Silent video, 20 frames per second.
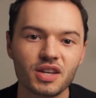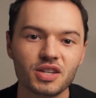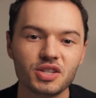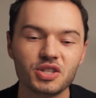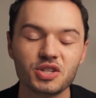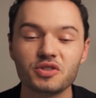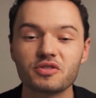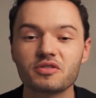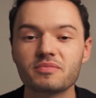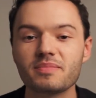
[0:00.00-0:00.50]

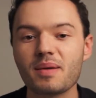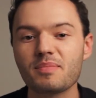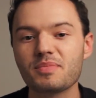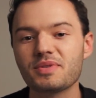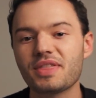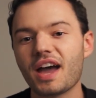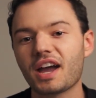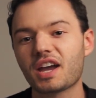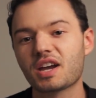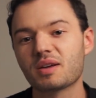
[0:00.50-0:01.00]
Do you remember
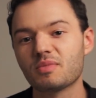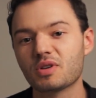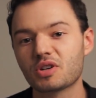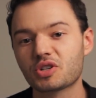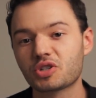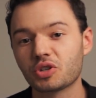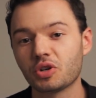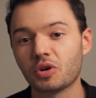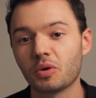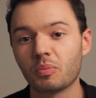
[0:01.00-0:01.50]
that
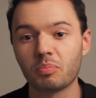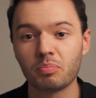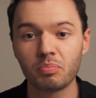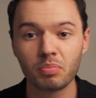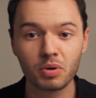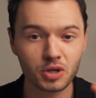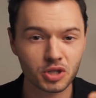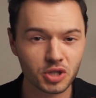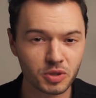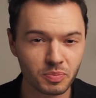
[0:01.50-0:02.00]
commercial,
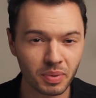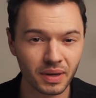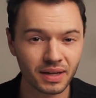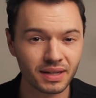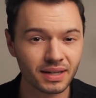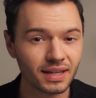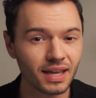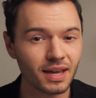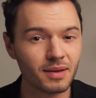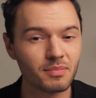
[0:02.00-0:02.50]
push
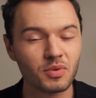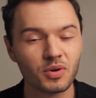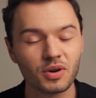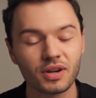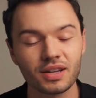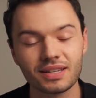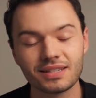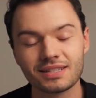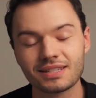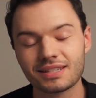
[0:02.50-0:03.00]
button, get
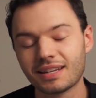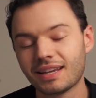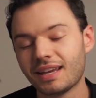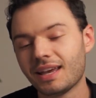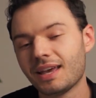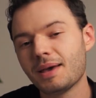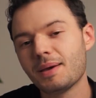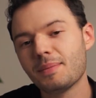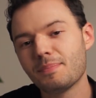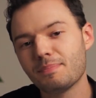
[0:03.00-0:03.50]
mortgage?
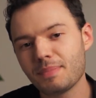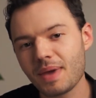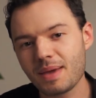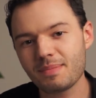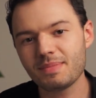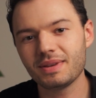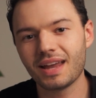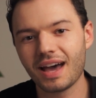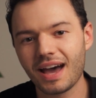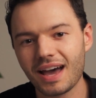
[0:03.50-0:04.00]

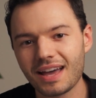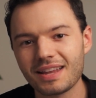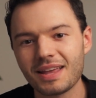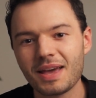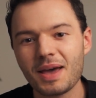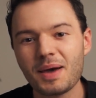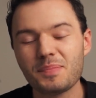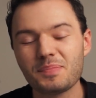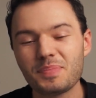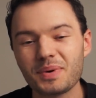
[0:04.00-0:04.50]
Maybe not,
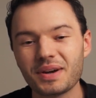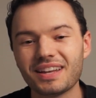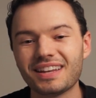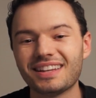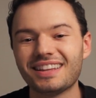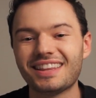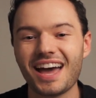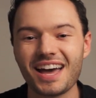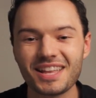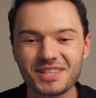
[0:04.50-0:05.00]
but
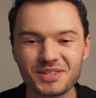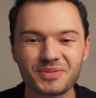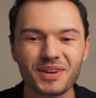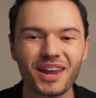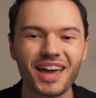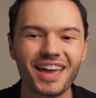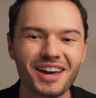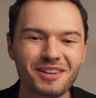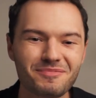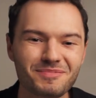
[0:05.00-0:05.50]
that's what
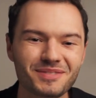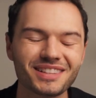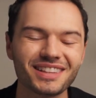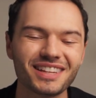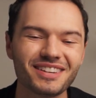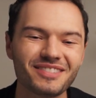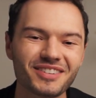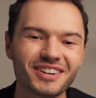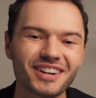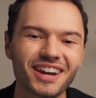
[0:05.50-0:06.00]
I helped
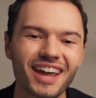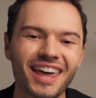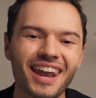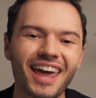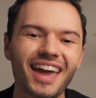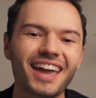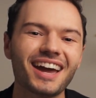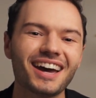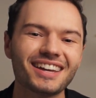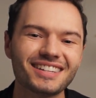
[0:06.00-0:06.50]
deliver, and
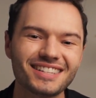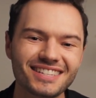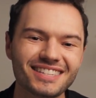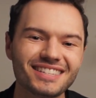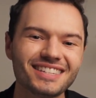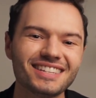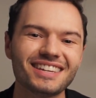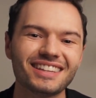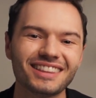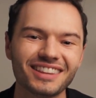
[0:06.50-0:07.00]
I got to
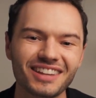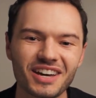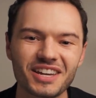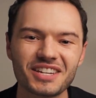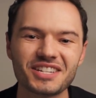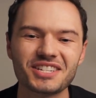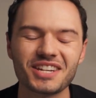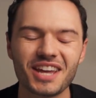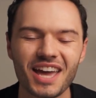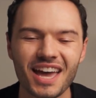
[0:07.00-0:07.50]
see it
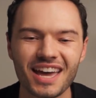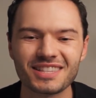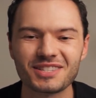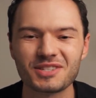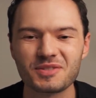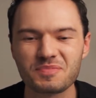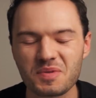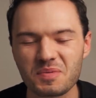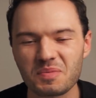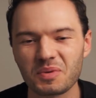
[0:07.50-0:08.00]
launch at
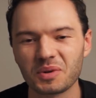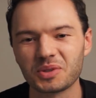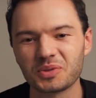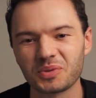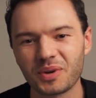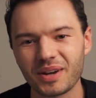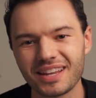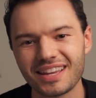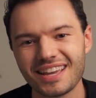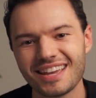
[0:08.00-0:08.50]
Super Bowl
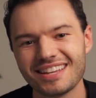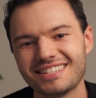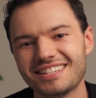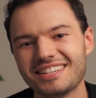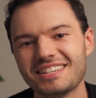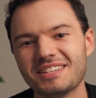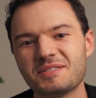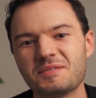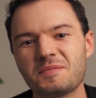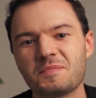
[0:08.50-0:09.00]

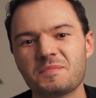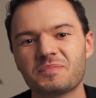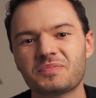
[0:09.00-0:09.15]
2018.